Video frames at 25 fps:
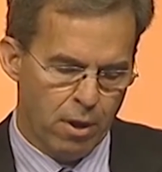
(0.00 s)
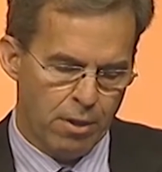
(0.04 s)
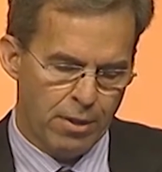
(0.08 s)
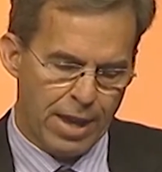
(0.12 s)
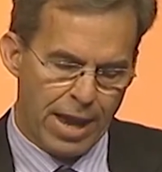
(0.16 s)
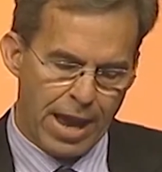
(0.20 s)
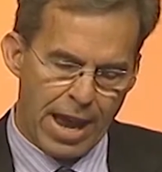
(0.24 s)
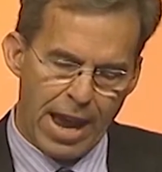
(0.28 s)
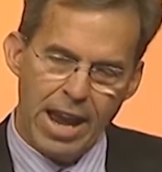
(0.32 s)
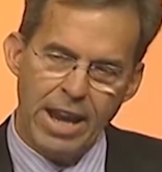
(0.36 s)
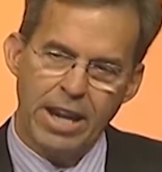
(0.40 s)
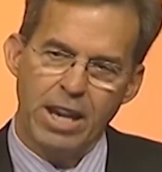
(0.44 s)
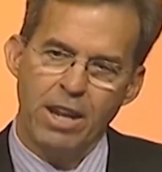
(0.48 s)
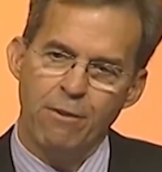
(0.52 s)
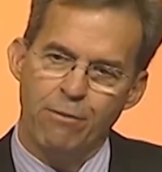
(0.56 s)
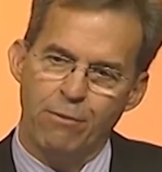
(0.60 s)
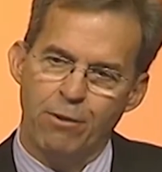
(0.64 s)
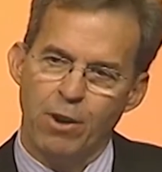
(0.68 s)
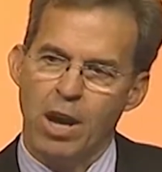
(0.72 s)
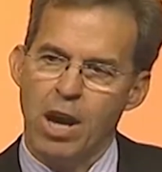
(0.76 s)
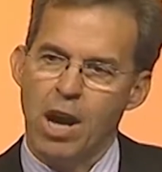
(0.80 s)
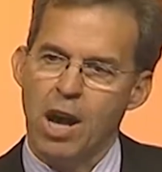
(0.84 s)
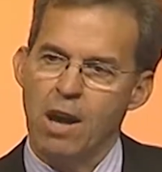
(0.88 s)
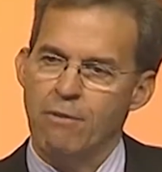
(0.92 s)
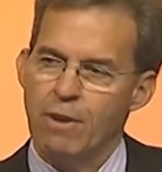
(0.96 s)
The
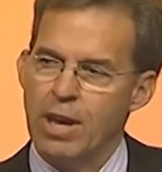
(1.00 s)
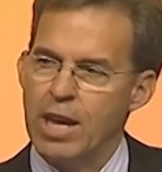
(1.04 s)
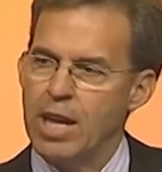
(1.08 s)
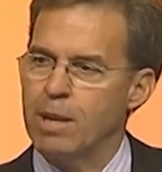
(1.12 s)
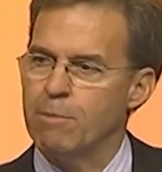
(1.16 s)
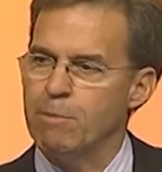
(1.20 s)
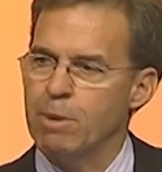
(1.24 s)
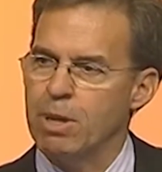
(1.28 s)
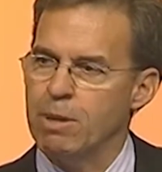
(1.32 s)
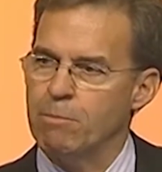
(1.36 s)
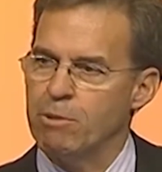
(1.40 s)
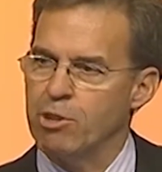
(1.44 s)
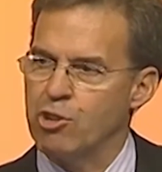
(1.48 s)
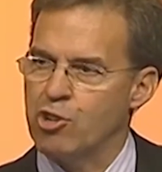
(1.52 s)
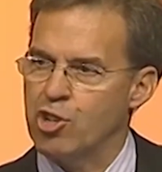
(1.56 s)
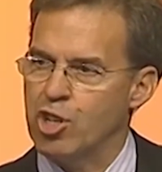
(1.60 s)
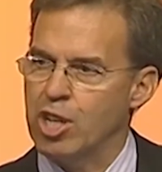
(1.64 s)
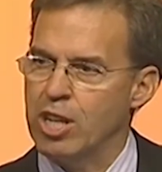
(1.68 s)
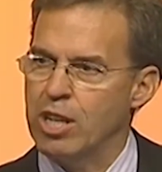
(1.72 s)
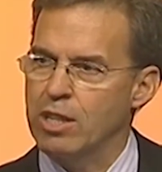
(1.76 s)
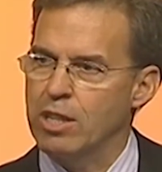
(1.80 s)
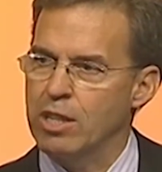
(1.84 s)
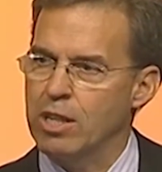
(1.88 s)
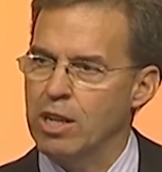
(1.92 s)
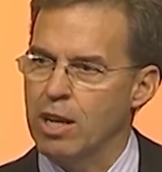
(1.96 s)
85 enemy
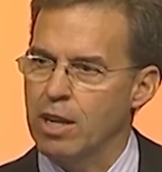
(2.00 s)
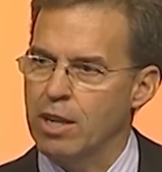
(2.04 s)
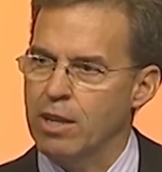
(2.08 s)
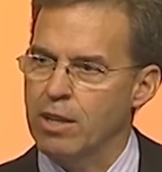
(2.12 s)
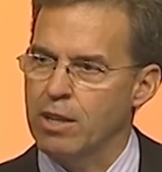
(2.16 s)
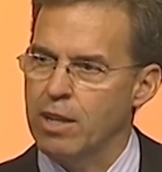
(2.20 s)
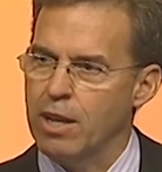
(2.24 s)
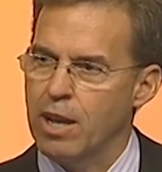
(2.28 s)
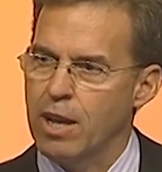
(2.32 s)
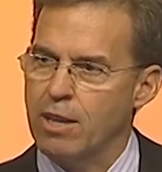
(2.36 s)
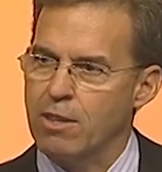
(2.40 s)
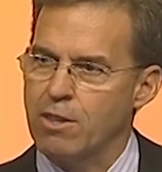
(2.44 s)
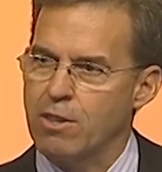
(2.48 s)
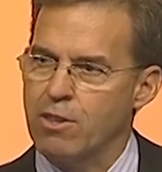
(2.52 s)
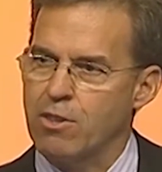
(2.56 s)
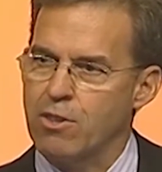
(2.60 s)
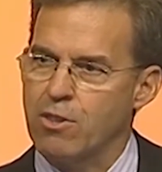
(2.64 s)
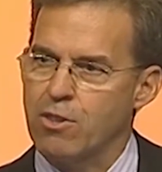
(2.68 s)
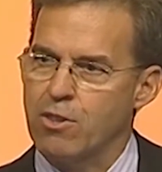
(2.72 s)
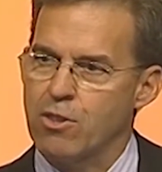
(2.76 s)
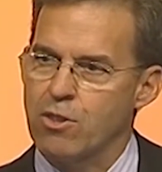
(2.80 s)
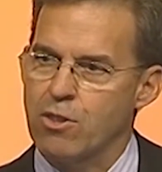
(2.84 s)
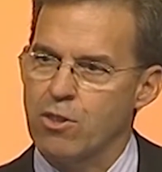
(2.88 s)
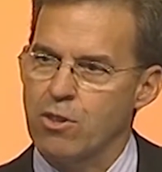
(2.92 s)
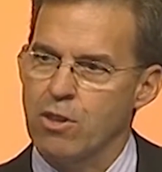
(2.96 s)
machine gun
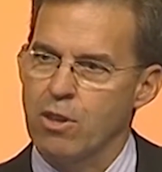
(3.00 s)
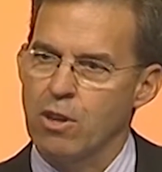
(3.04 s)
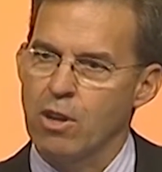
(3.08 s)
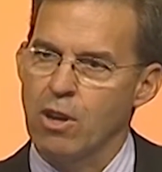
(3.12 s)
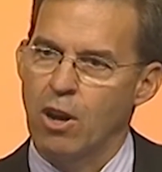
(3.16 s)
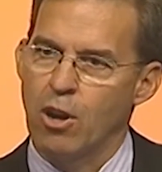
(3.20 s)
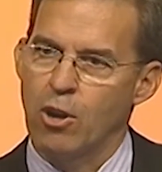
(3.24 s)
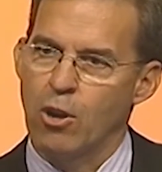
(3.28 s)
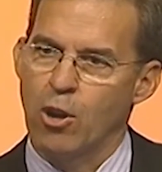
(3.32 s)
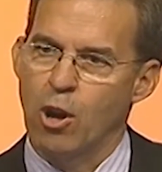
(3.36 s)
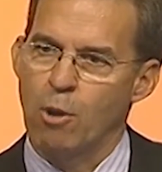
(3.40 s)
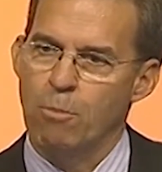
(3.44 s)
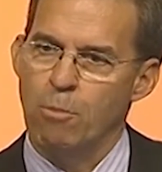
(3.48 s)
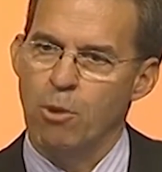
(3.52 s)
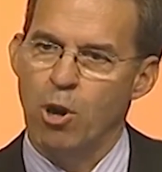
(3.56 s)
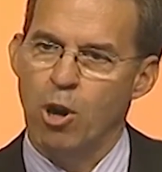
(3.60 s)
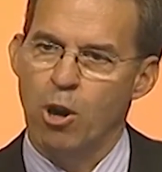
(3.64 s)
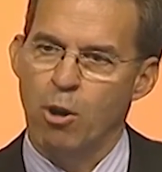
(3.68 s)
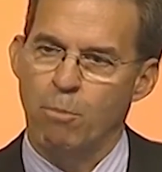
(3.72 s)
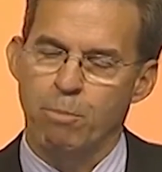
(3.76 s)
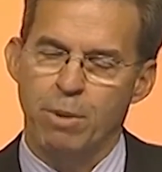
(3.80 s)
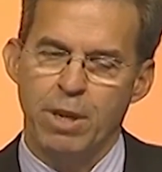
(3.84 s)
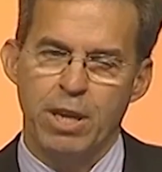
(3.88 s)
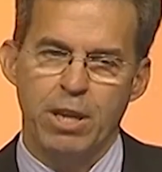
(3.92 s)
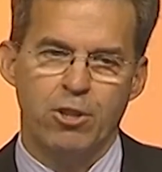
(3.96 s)
nests on
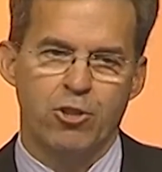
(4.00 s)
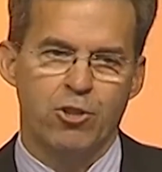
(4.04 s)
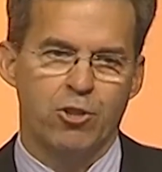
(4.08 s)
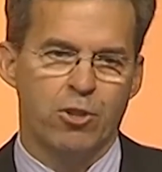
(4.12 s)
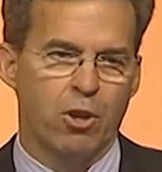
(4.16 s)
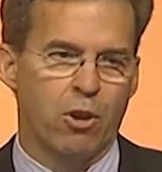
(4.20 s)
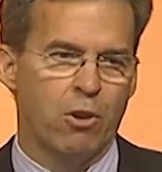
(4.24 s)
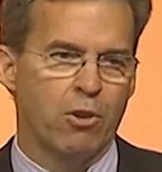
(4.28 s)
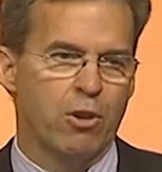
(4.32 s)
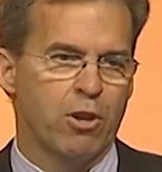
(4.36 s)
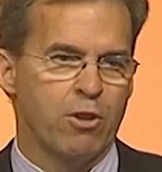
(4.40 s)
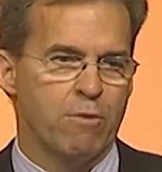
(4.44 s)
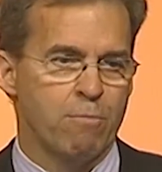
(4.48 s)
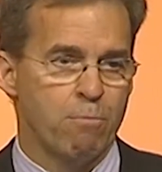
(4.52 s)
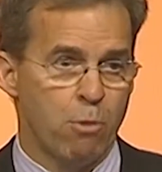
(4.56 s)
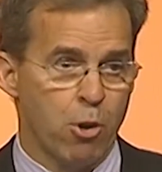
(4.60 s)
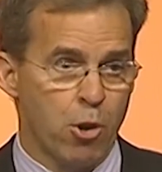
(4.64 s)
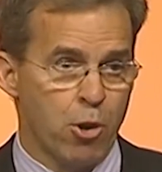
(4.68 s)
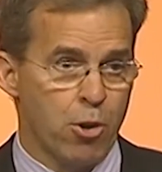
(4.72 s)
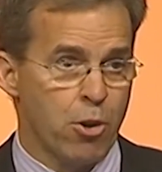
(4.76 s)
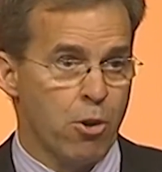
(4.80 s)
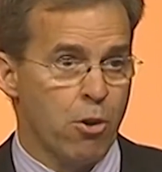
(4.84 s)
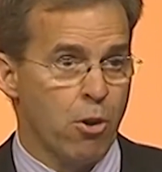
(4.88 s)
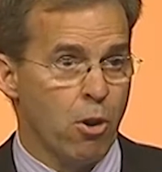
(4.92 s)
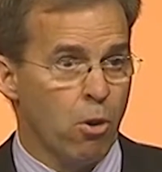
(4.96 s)
Omaha Beach, known as
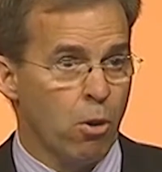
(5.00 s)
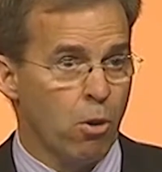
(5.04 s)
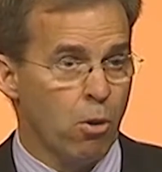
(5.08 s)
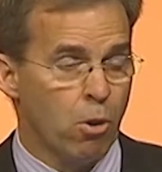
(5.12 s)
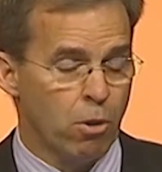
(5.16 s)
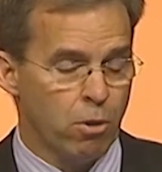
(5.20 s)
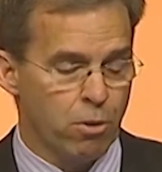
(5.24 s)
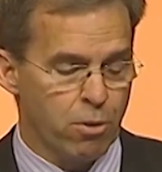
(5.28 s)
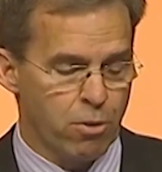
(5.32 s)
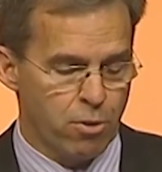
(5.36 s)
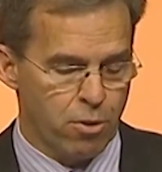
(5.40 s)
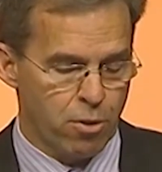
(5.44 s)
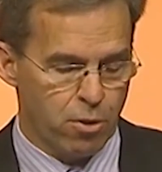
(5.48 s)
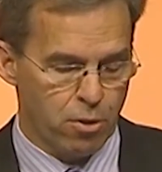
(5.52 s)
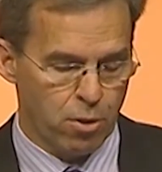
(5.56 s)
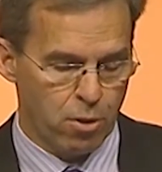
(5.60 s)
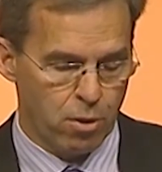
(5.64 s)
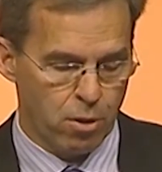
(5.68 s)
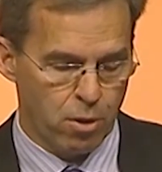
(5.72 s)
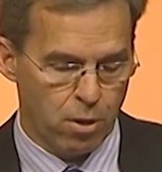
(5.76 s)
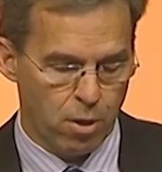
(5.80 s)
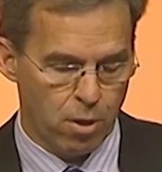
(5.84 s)
murder holes,